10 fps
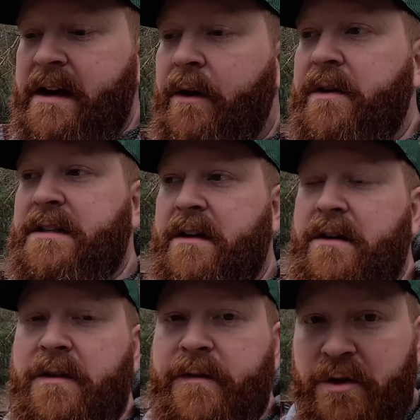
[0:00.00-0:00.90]
I want to tell you
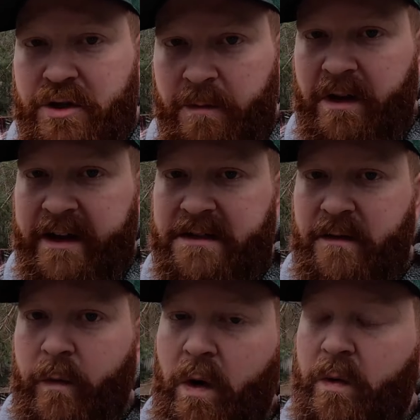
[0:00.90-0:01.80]
the future future plans
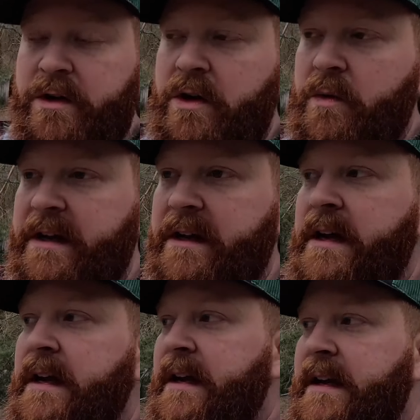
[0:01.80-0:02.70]
of what we're doing
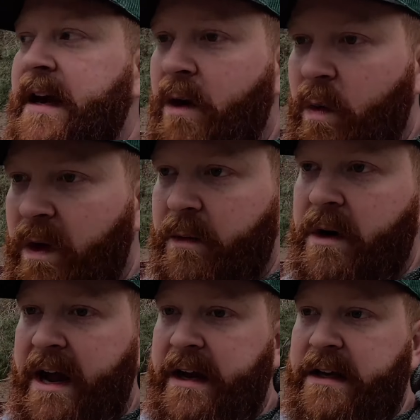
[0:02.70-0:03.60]
and kind of where we're
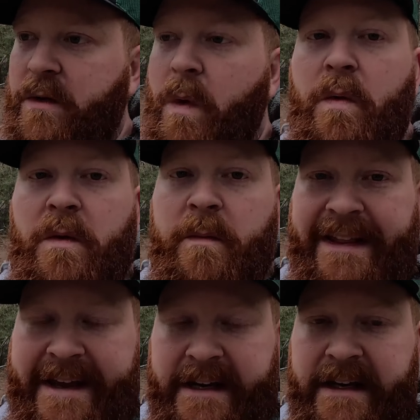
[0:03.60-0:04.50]
heading, what we're
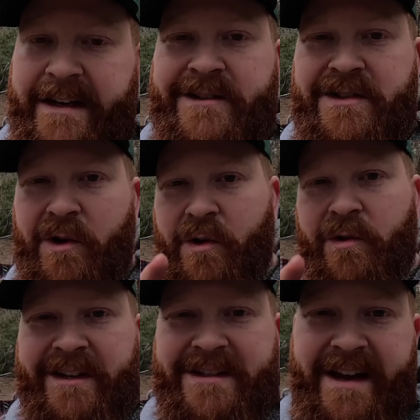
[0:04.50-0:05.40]
planning. So
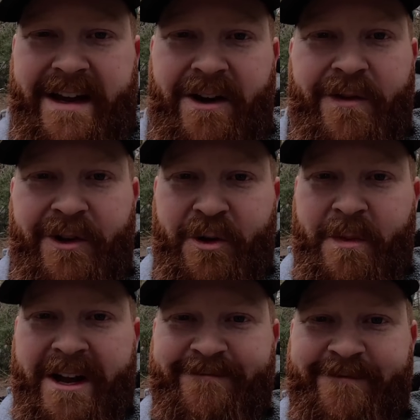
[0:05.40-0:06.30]
let's hang out for a little bit.